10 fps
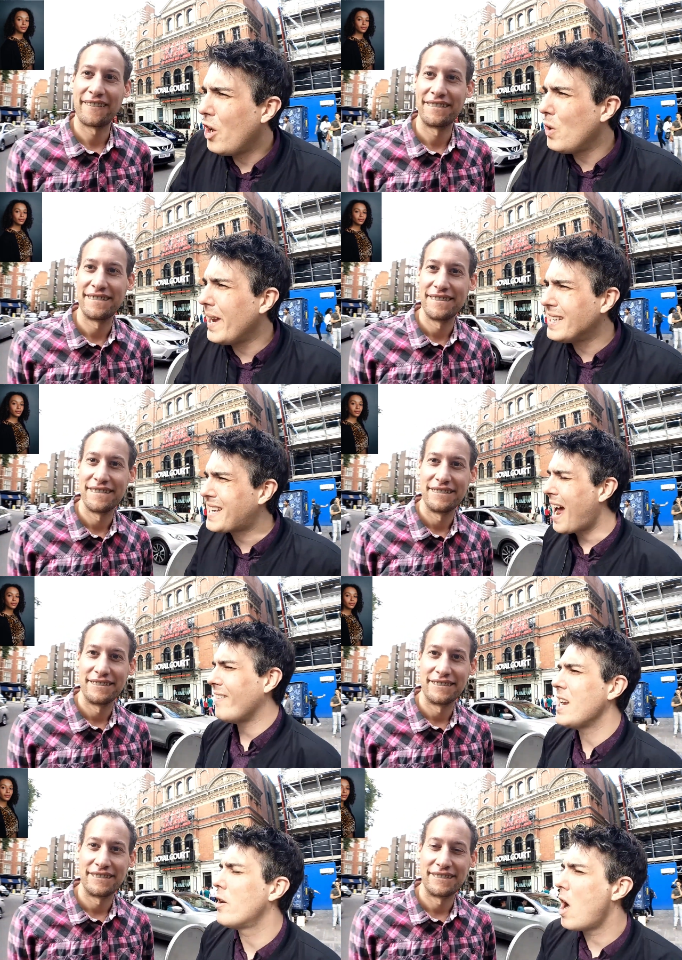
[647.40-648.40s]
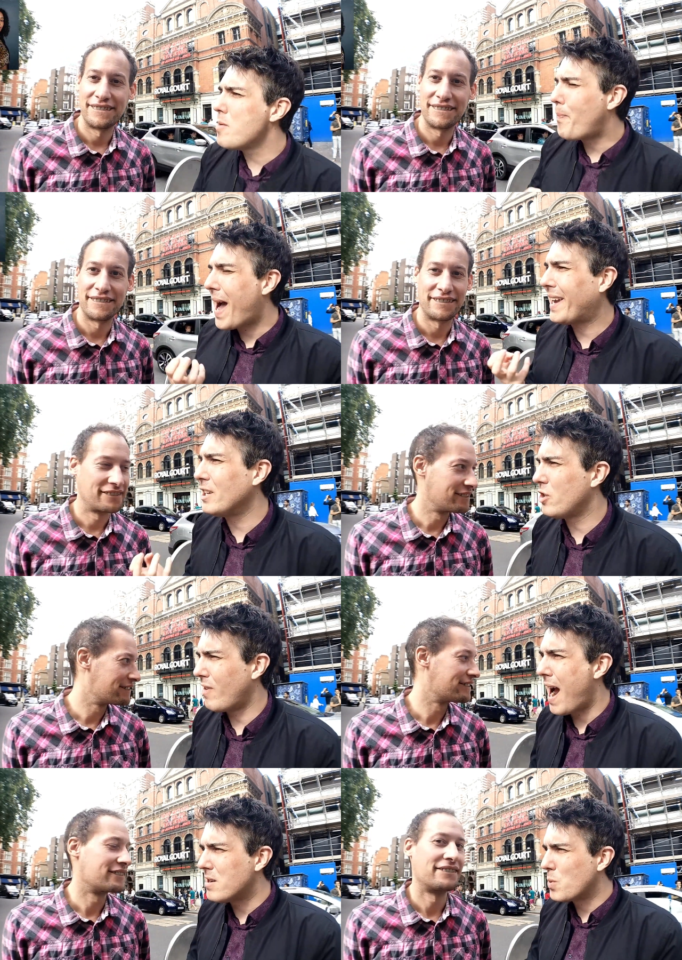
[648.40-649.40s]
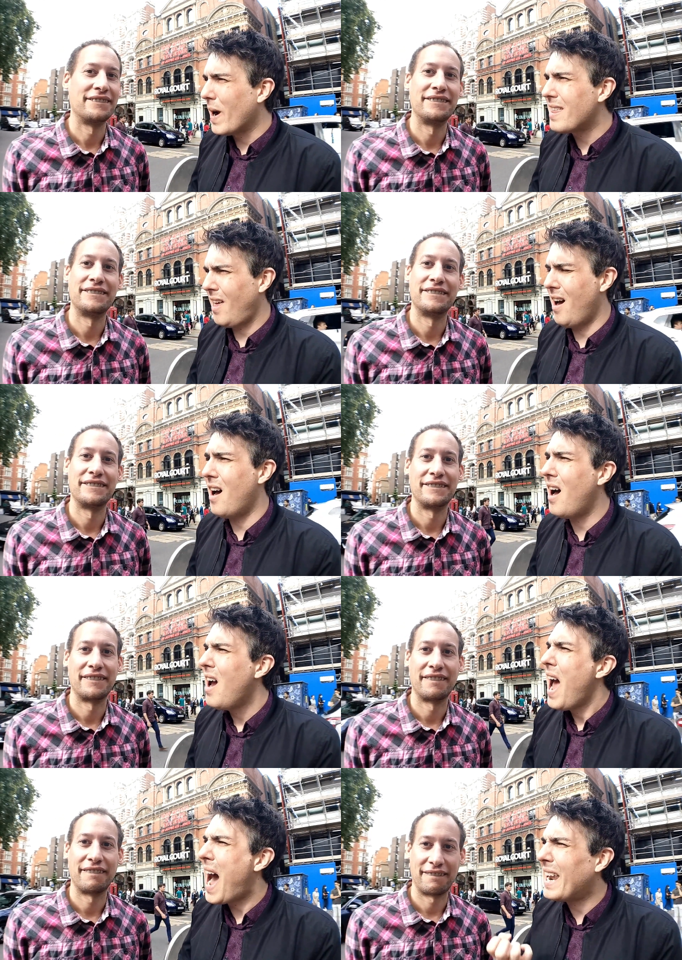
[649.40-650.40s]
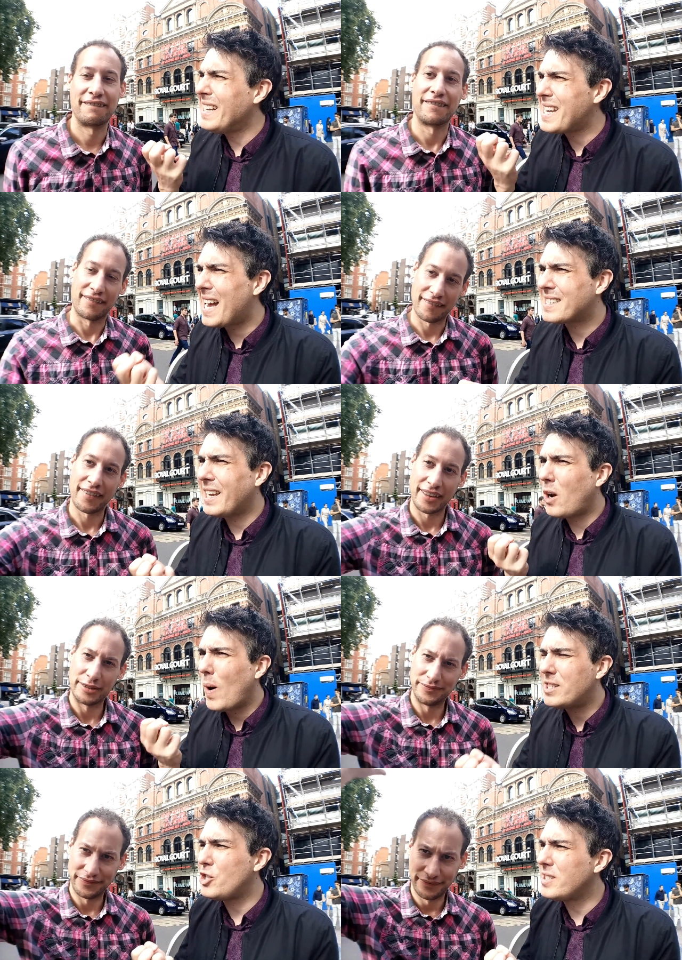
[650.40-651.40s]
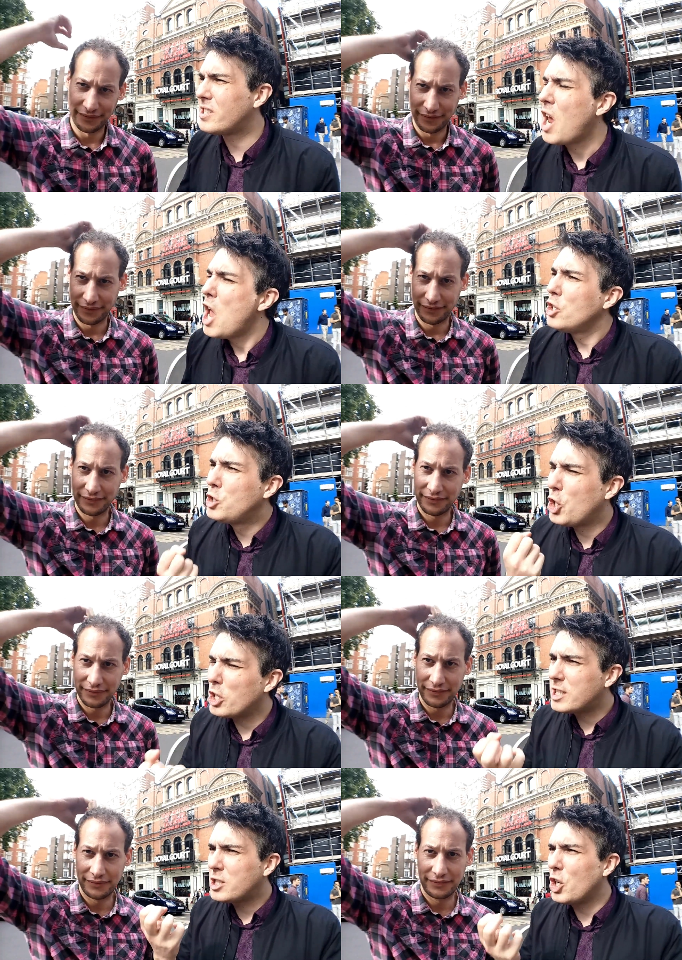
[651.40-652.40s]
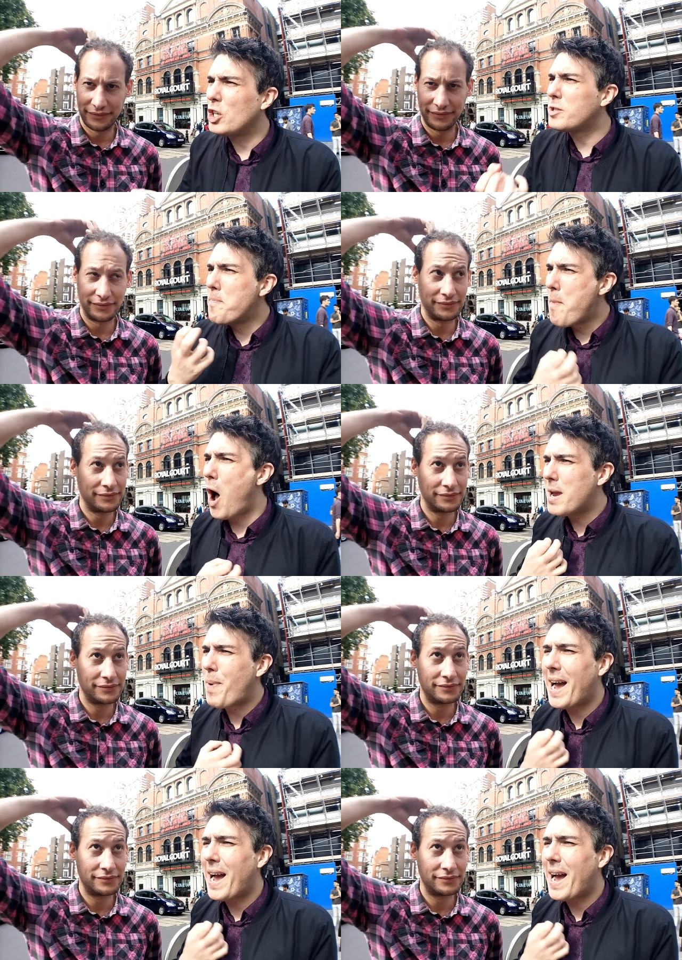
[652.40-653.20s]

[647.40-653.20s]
Speaker 1: who is carrying her own baggage around with her and is asking questions just does my